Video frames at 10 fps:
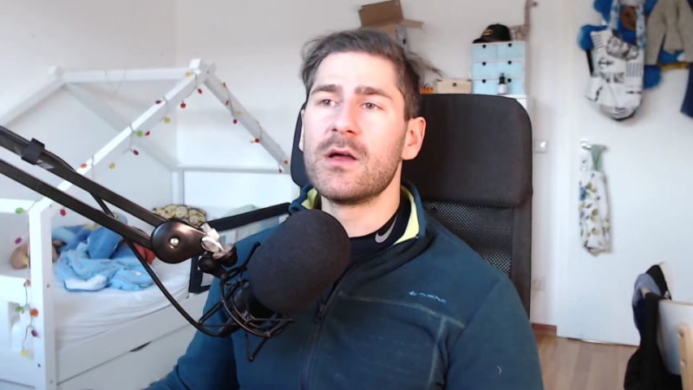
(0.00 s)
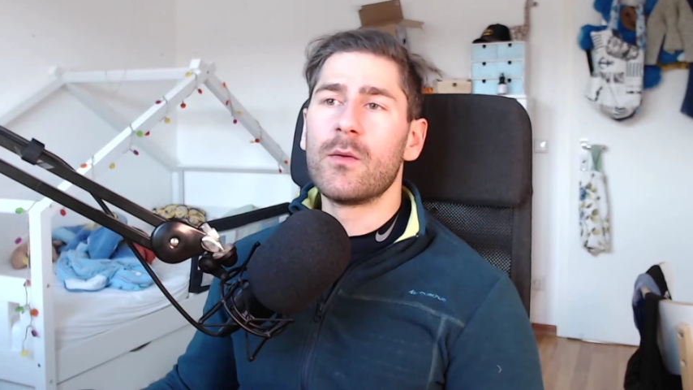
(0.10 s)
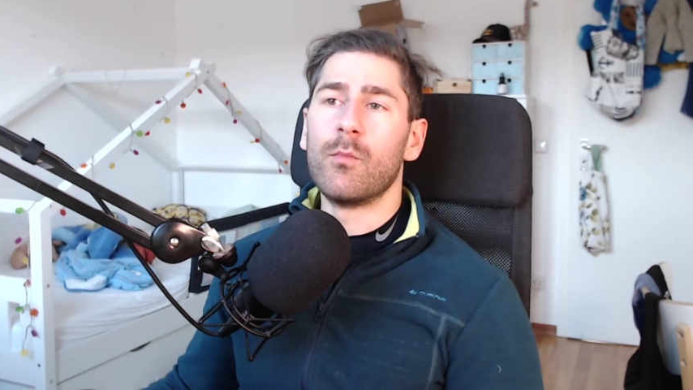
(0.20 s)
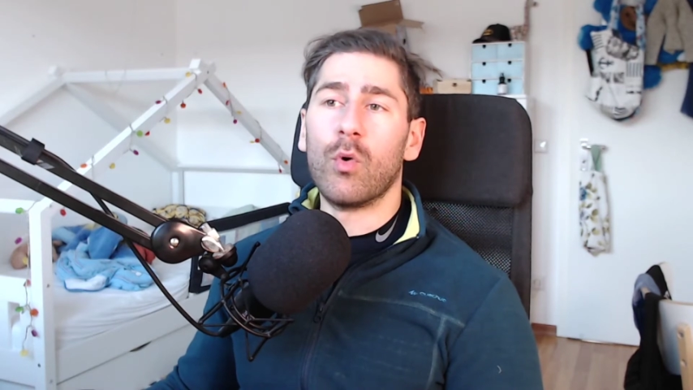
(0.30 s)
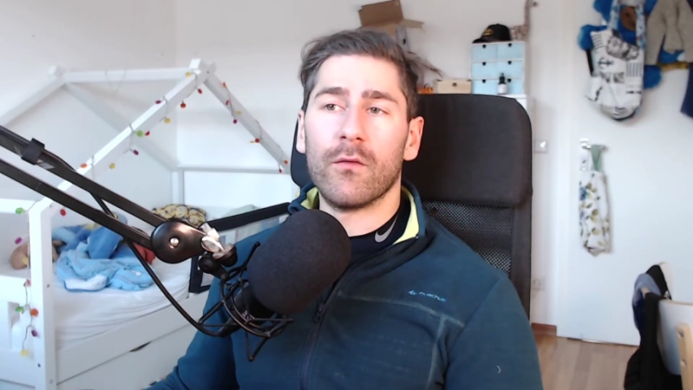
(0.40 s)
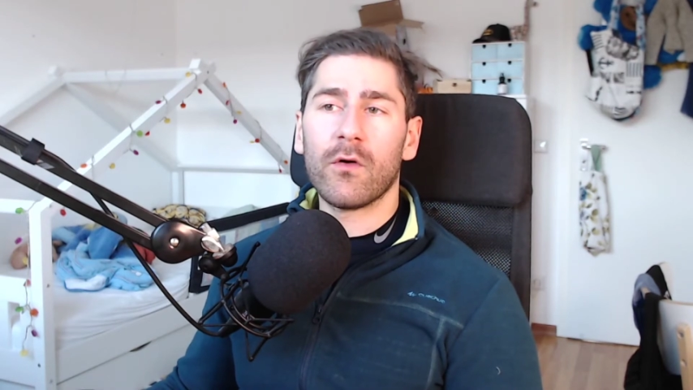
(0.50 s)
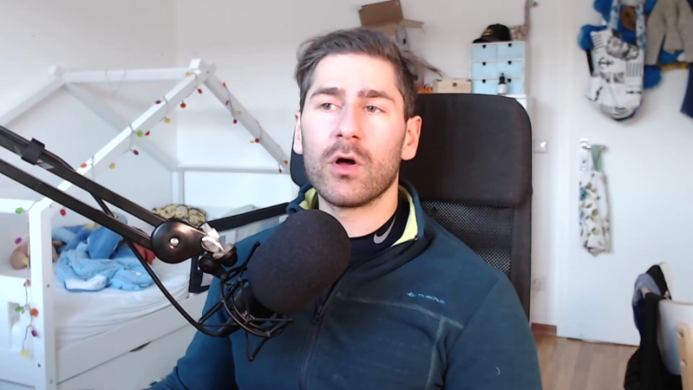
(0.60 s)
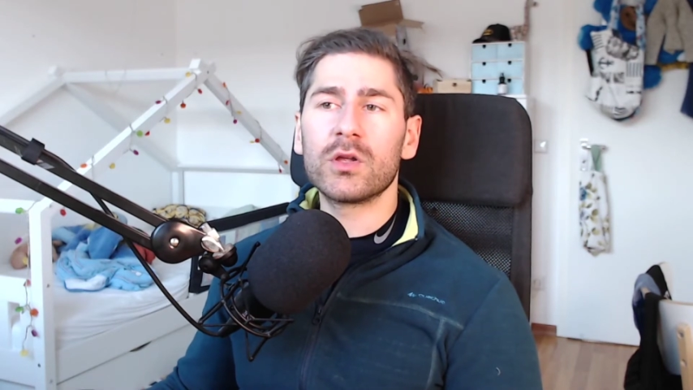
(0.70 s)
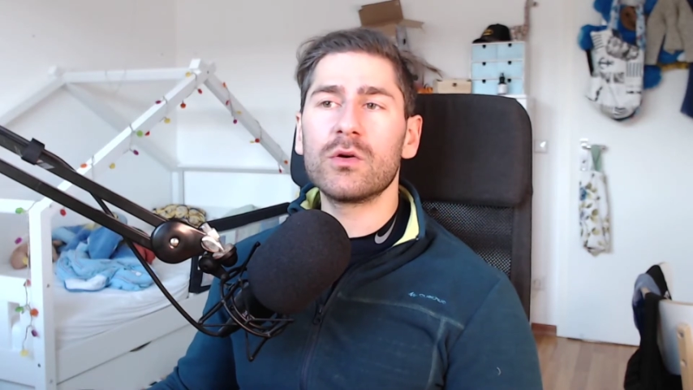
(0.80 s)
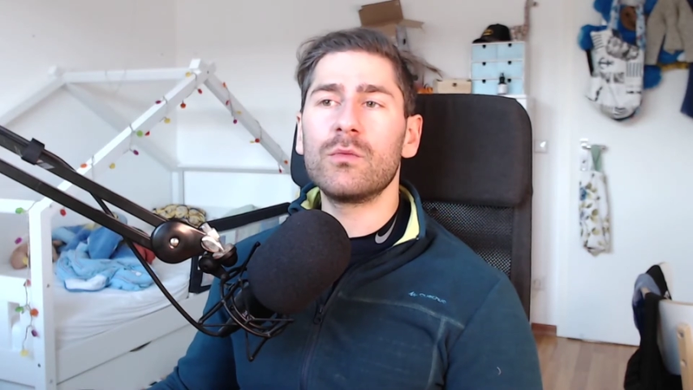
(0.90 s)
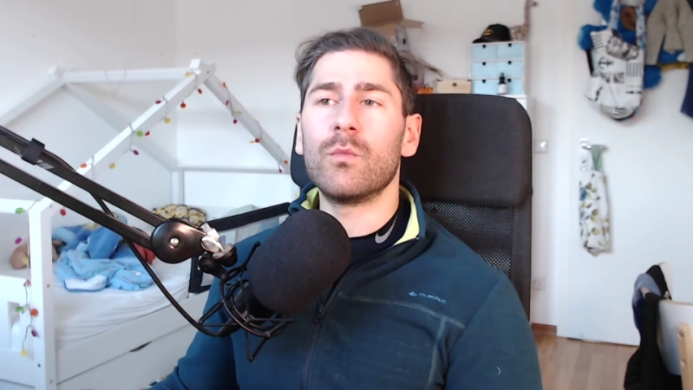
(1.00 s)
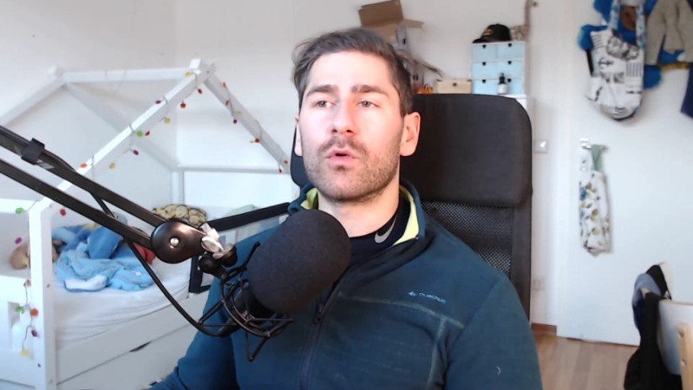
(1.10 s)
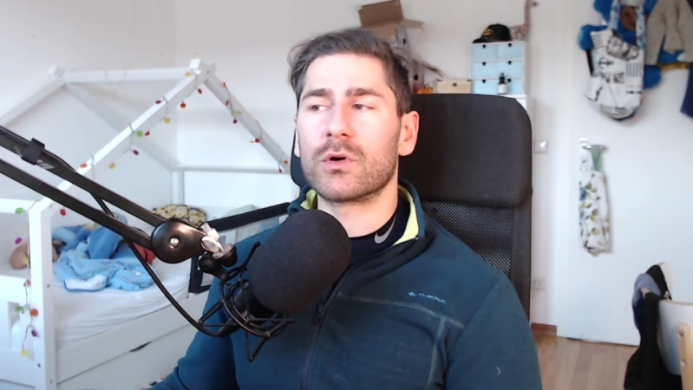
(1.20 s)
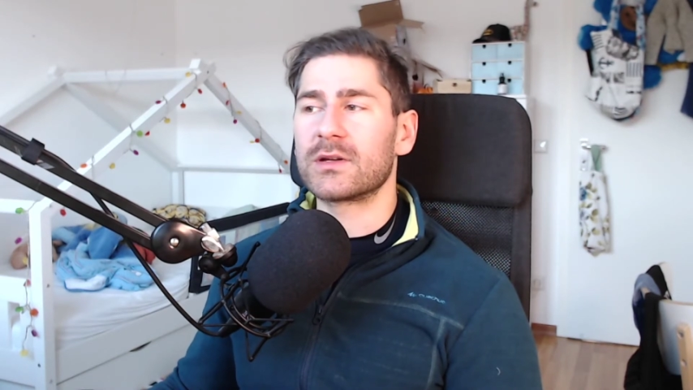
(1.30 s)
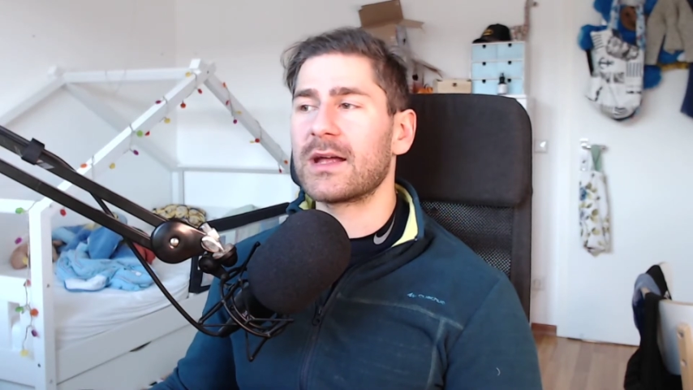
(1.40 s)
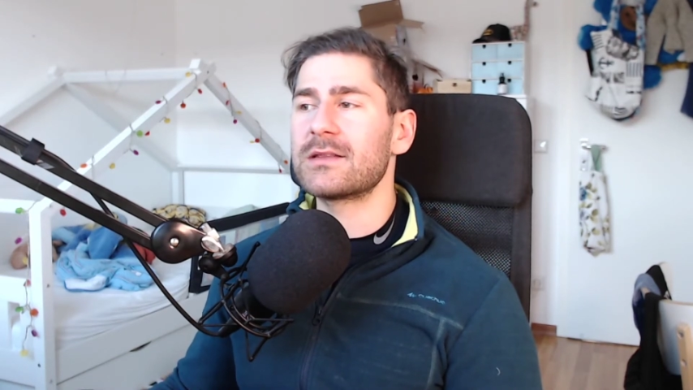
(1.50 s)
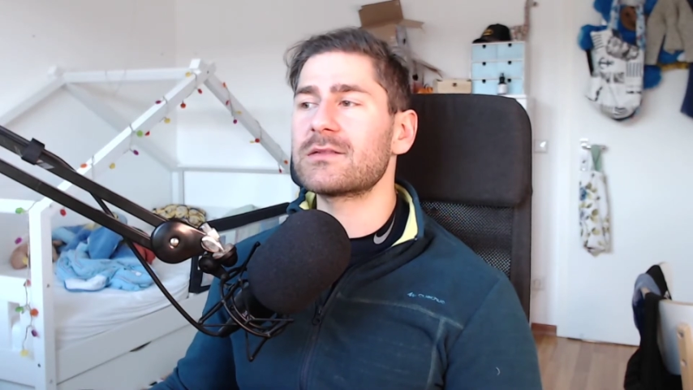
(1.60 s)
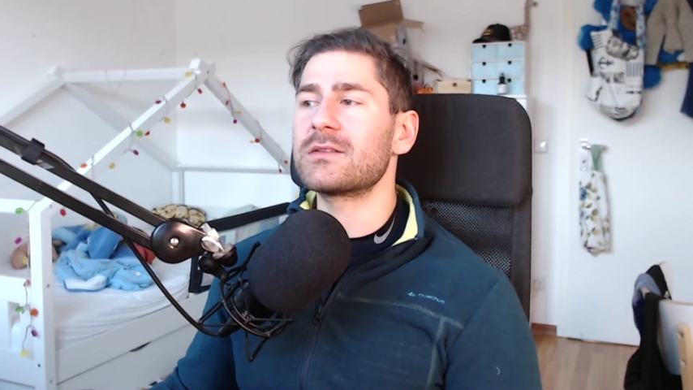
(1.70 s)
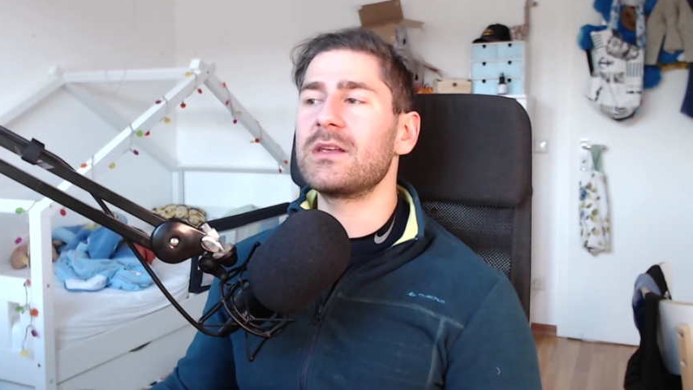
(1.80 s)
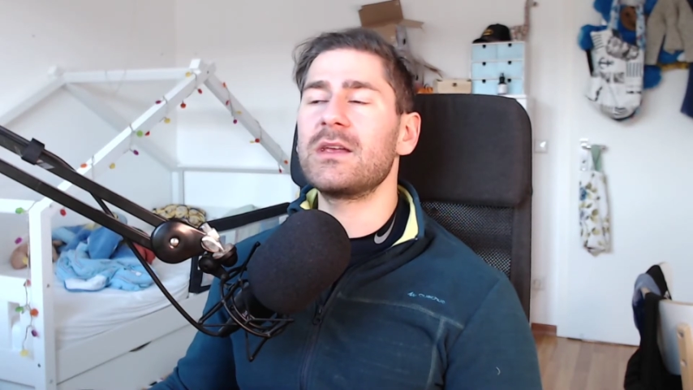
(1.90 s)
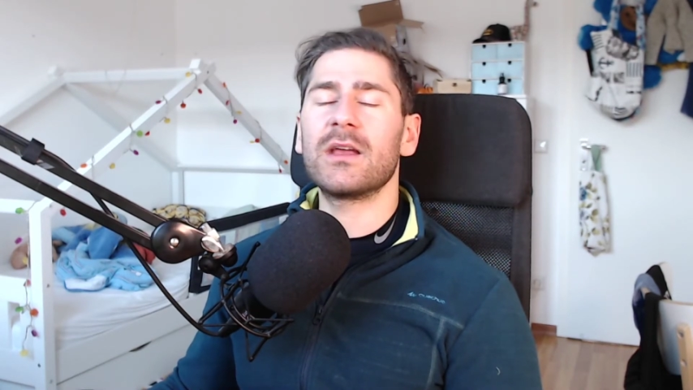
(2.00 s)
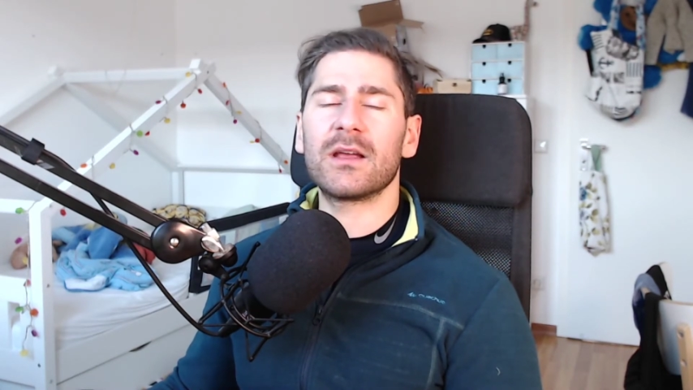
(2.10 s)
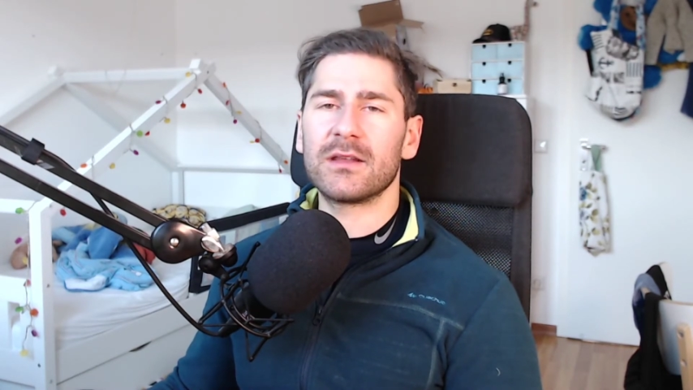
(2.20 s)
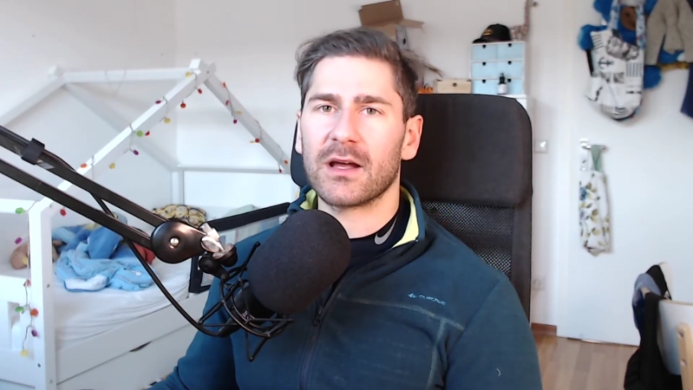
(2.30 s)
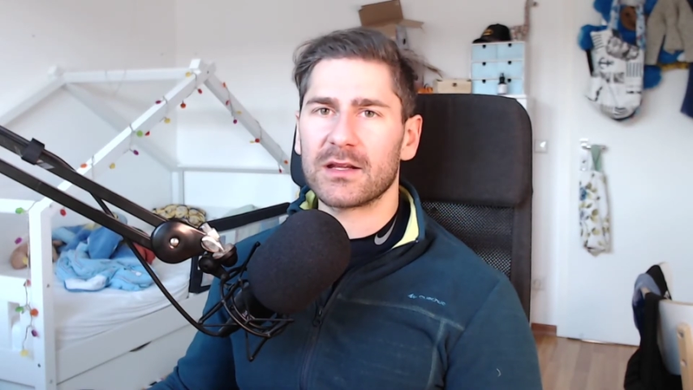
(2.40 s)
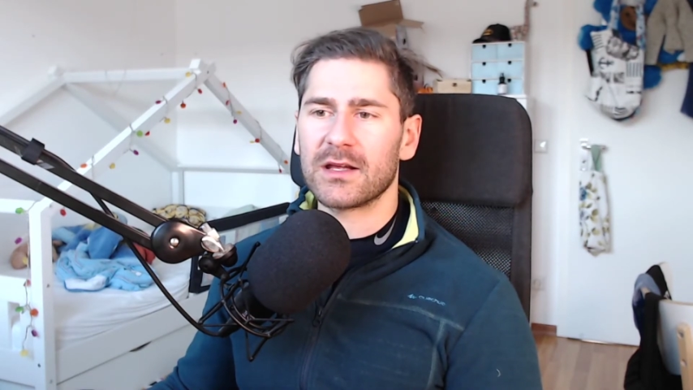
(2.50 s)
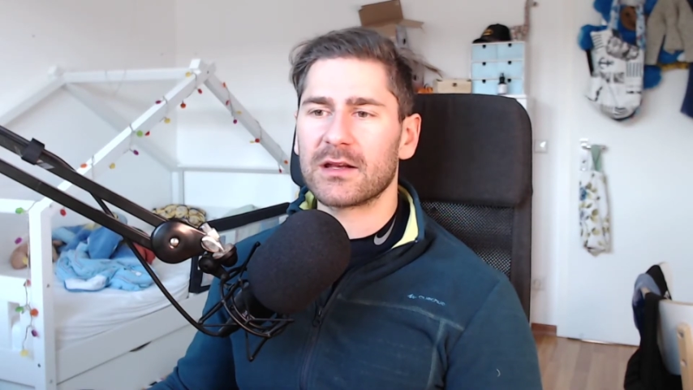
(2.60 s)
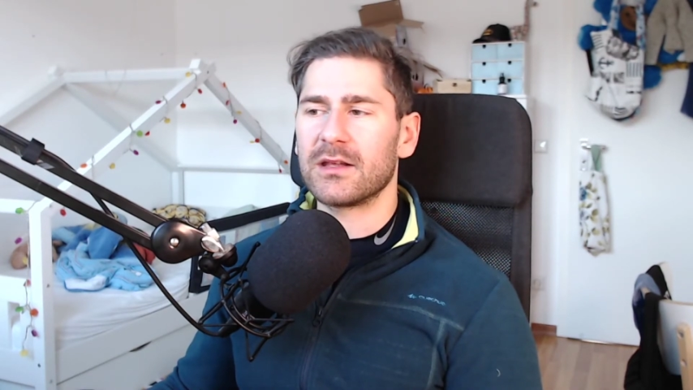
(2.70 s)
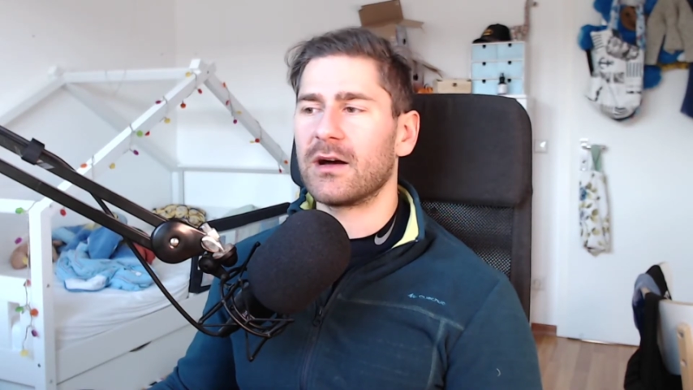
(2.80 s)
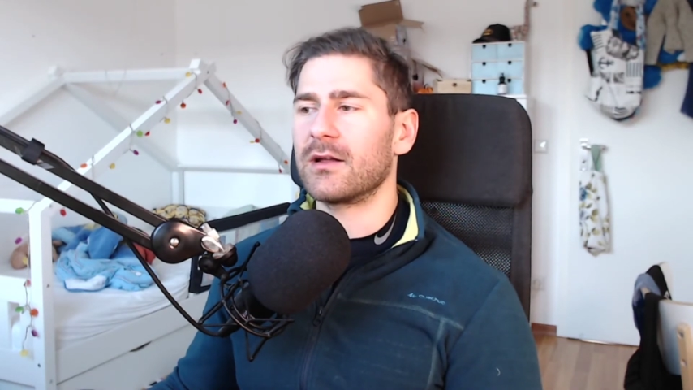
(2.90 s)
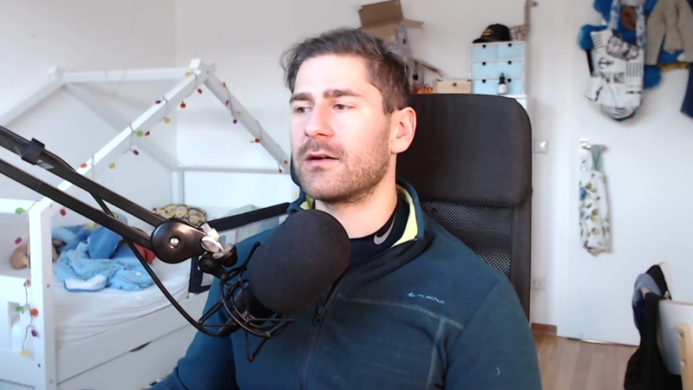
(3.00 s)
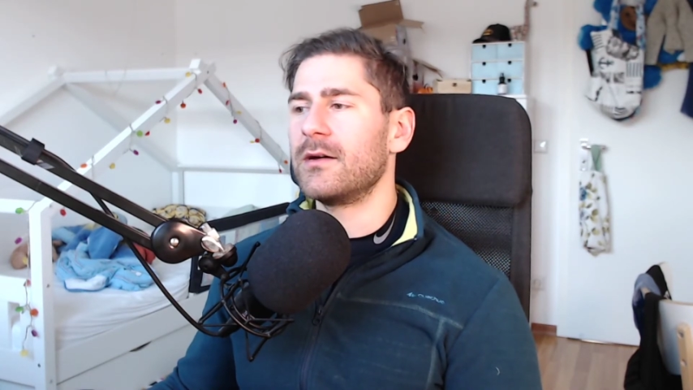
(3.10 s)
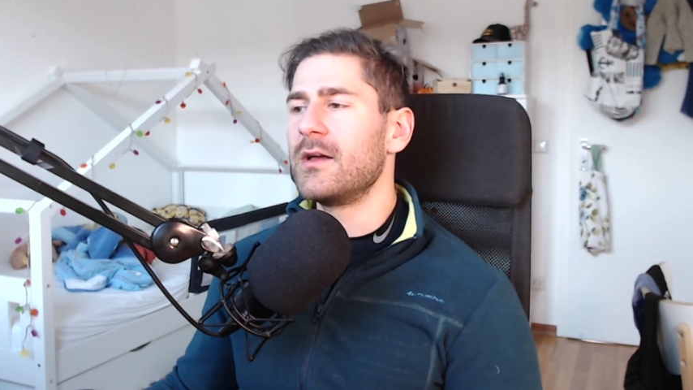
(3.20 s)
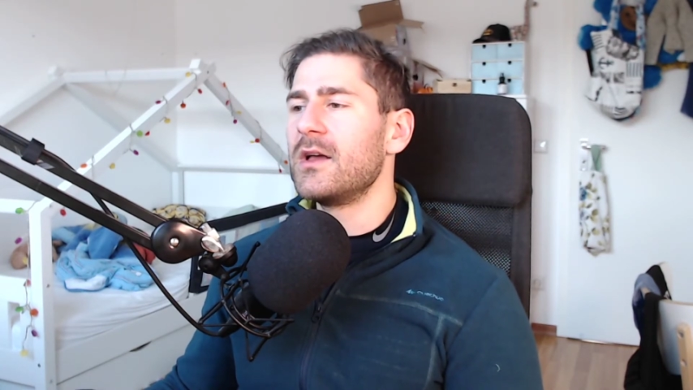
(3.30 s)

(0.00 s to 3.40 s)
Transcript: more volume, more intensity, yada, yada, yada.